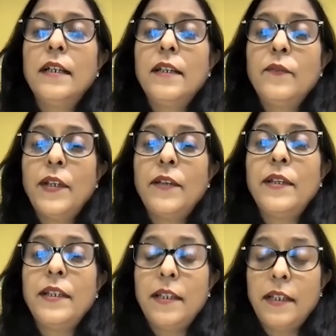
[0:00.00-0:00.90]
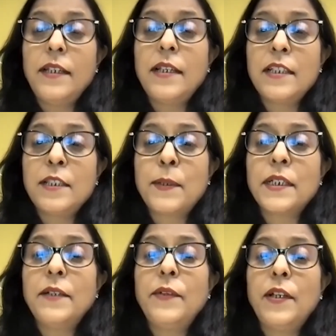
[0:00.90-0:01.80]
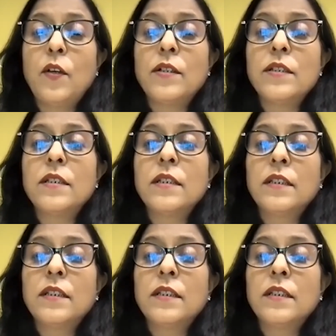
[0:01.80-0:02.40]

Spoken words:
In India especially, we launched